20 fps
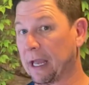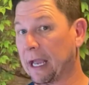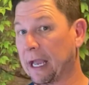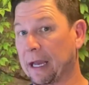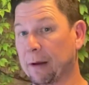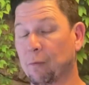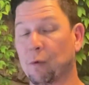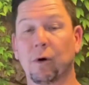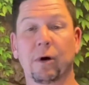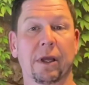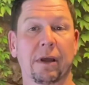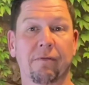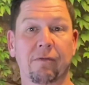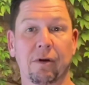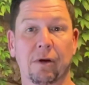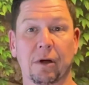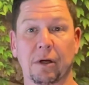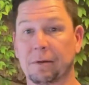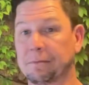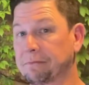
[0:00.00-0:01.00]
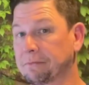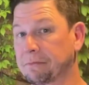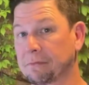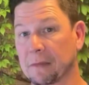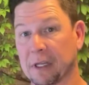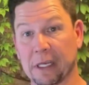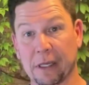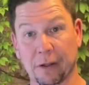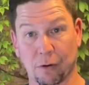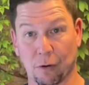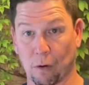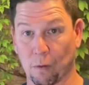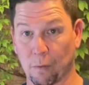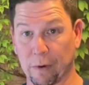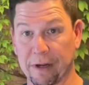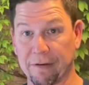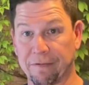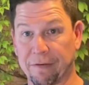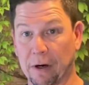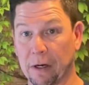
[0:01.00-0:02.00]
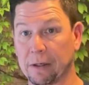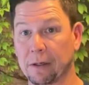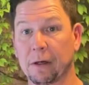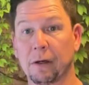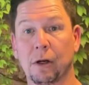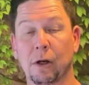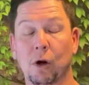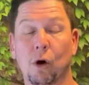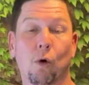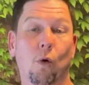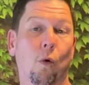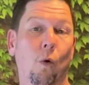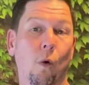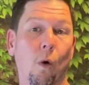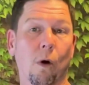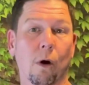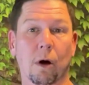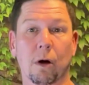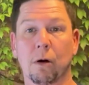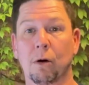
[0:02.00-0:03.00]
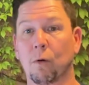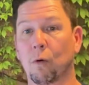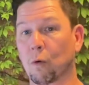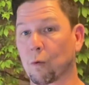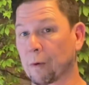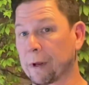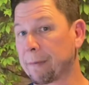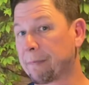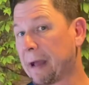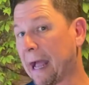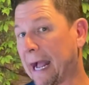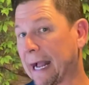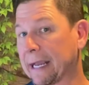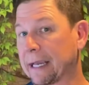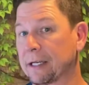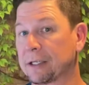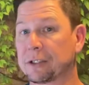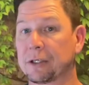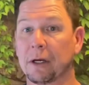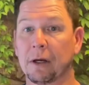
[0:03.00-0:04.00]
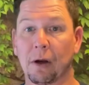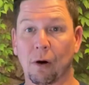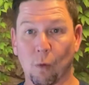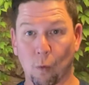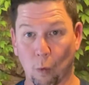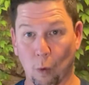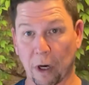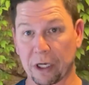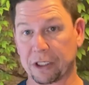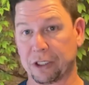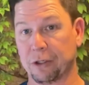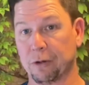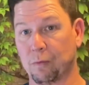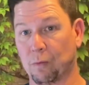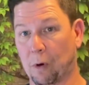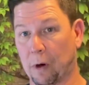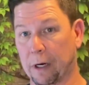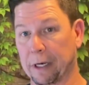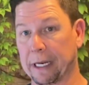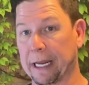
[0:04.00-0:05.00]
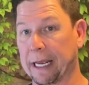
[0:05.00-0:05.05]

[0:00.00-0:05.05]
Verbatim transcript: and we'll give you either a refund or we'll repackage what you want.